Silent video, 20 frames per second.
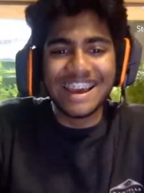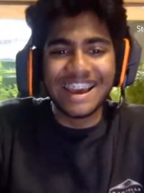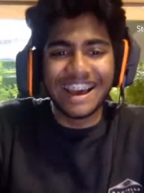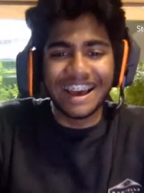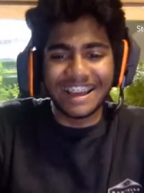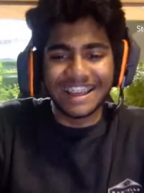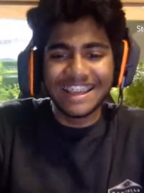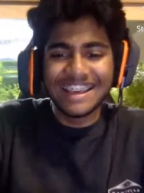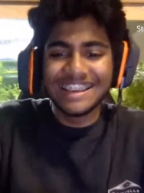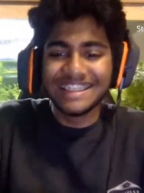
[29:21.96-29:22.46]

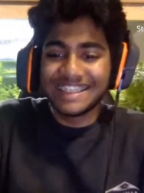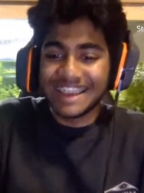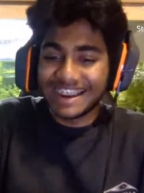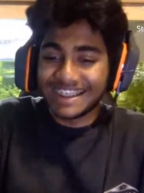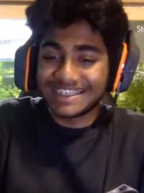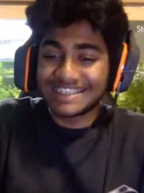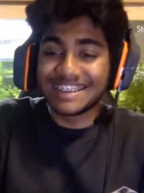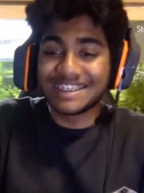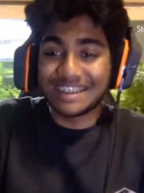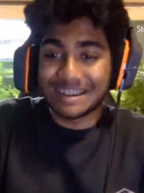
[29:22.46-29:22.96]
that
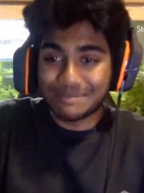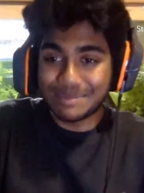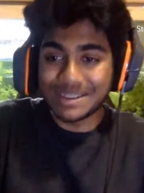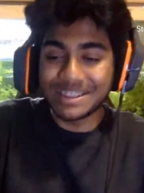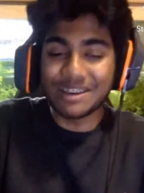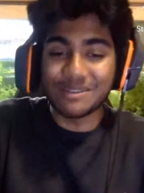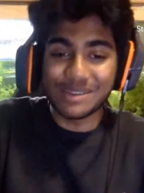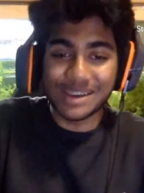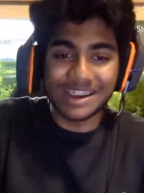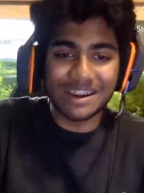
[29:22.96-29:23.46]
is a topic
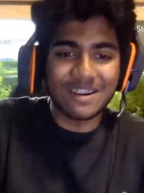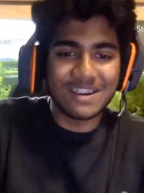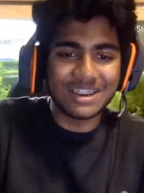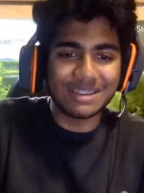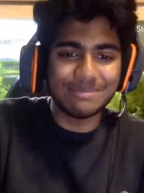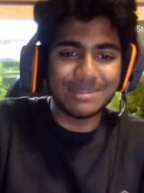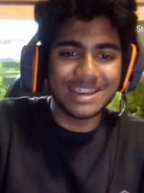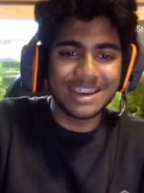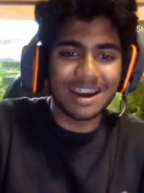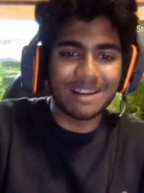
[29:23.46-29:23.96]
that we're going to
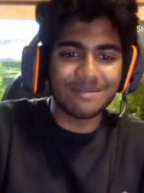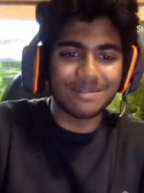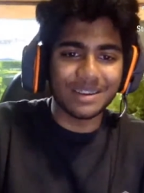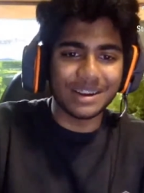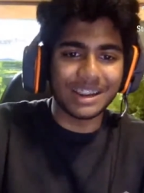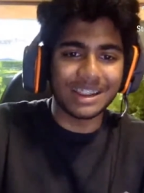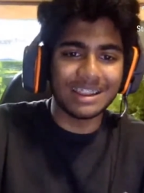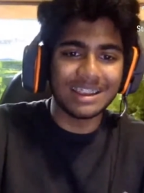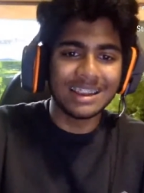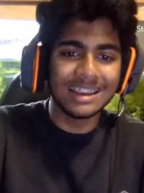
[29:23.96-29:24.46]
be
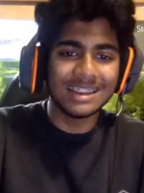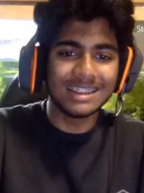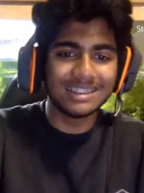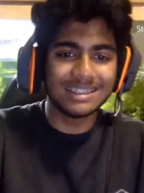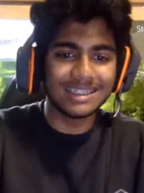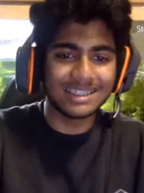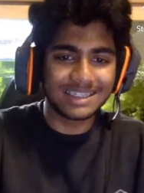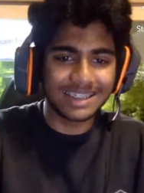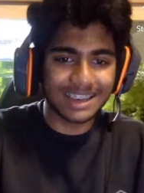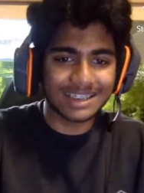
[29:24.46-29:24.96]
covering.
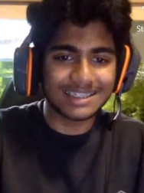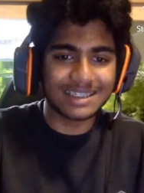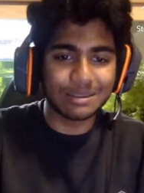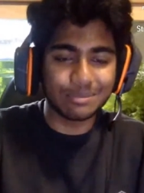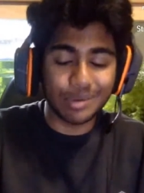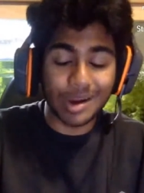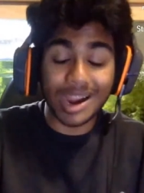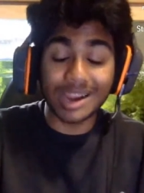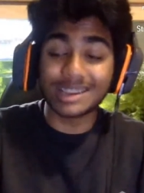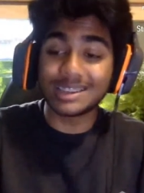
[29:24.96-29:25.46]
Disgusting
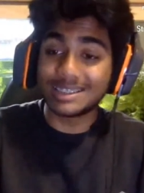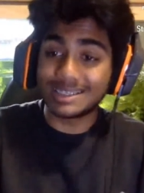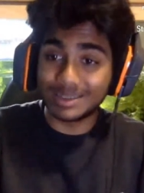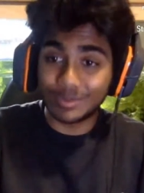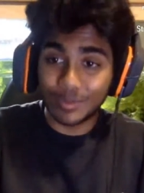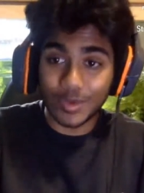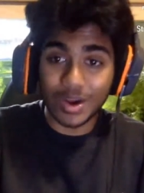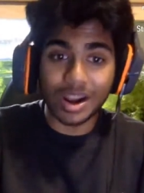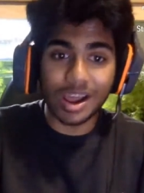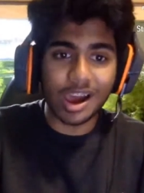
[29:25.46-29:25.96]
practice,
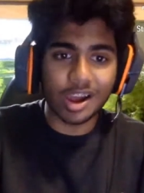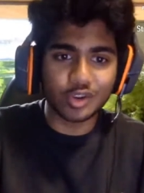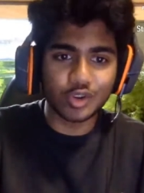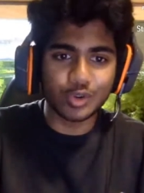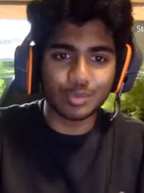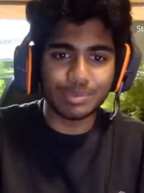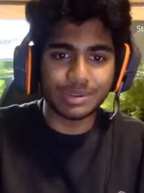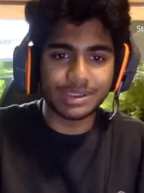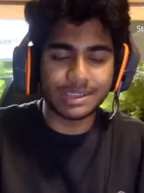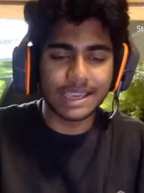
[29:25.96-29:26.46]

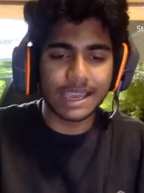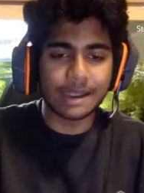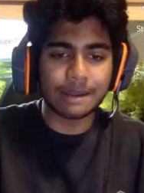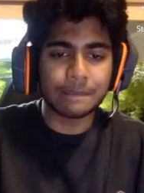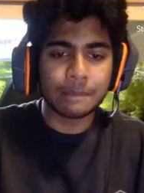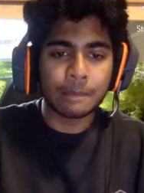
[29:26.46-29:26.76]
100%.